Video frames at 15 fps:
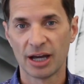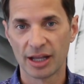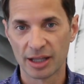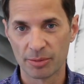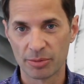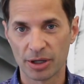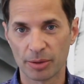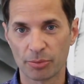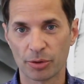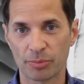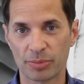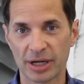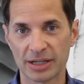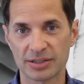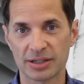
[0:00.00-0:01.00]
and then being put
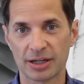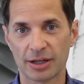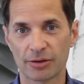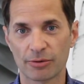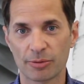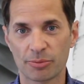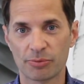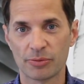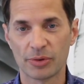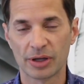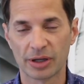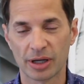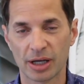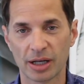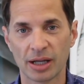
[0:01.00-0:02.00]
back together
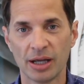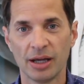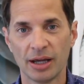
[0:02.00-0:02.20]
again